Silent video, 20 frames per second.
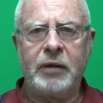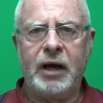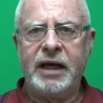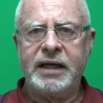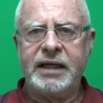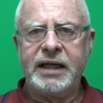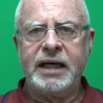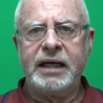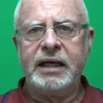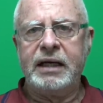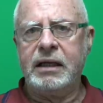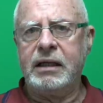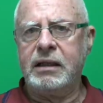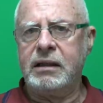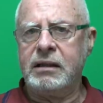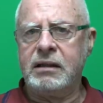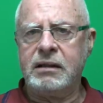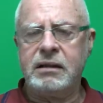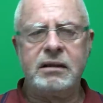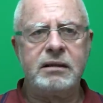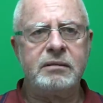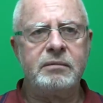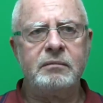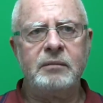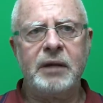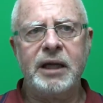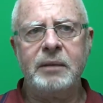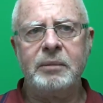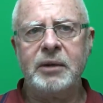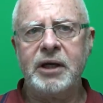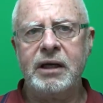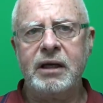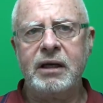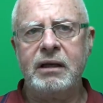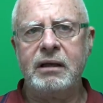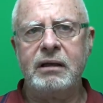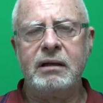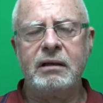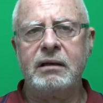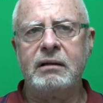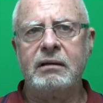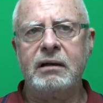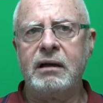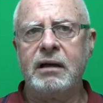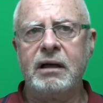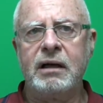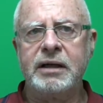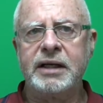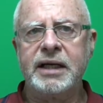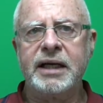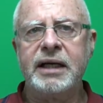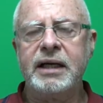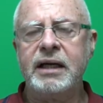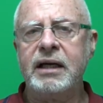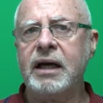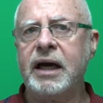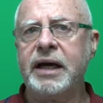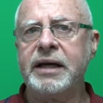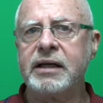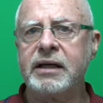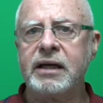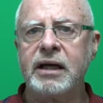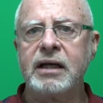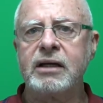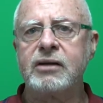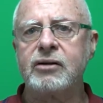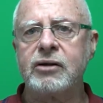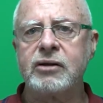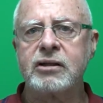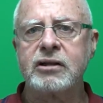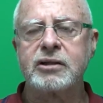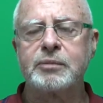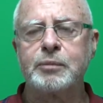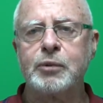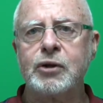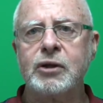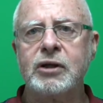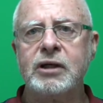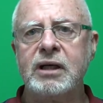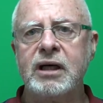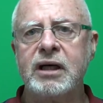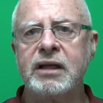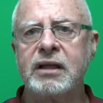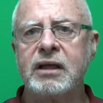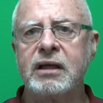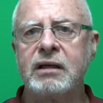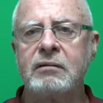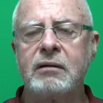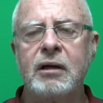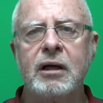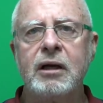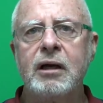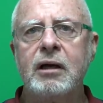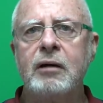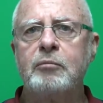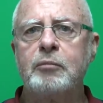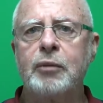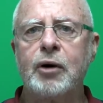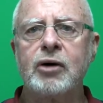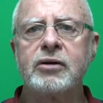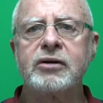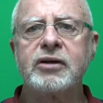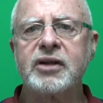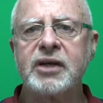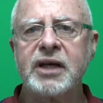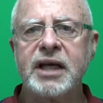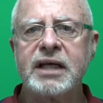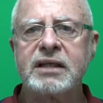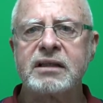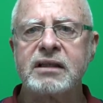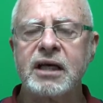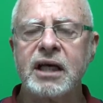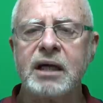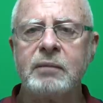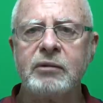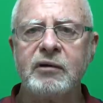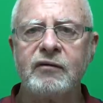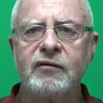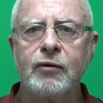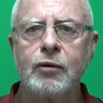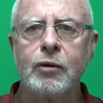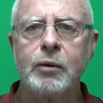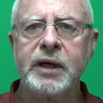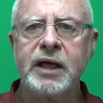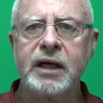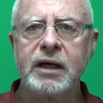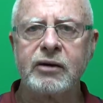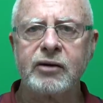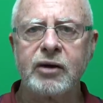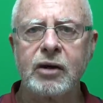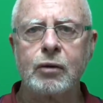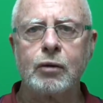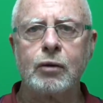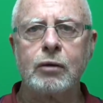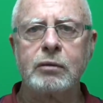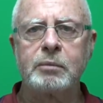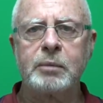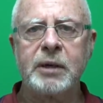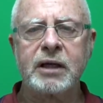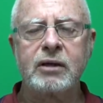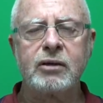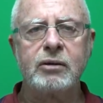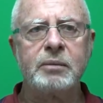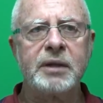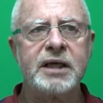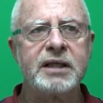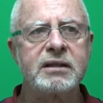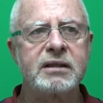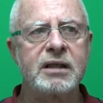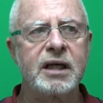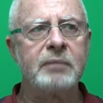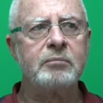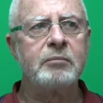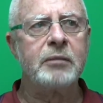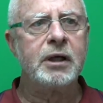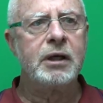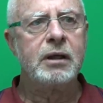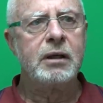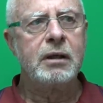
a day, maybe a day and a night on the spur, and then part of the next day before we get recalled back to base camp.